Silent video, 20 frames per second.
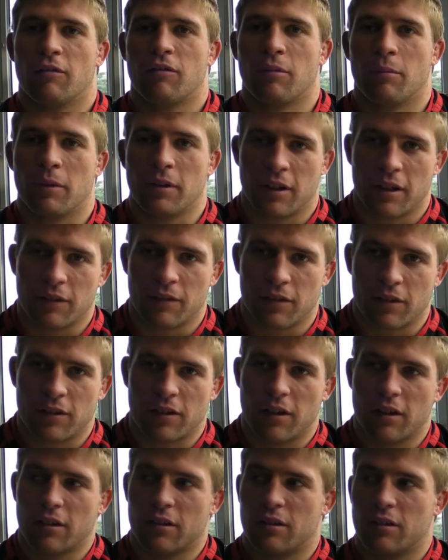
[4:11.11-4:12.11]
from underneath the
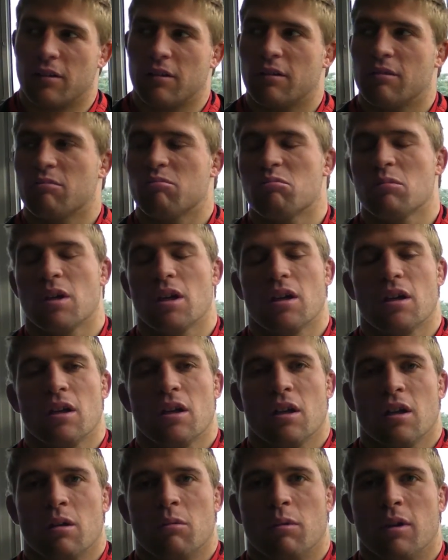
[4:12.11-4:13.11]
sticks and
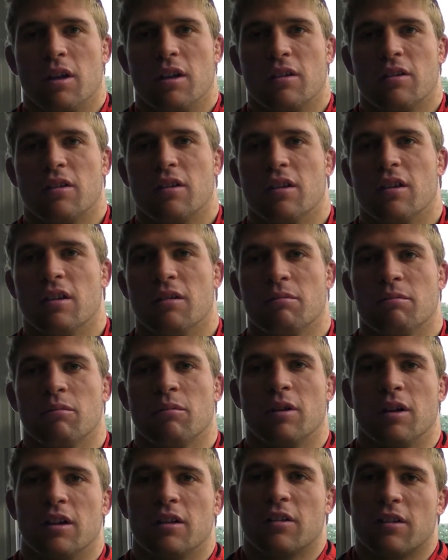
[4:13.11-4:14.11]
went into
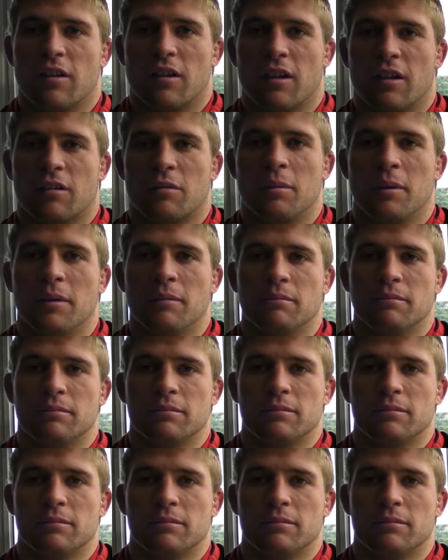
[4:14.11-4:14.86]
the next bit.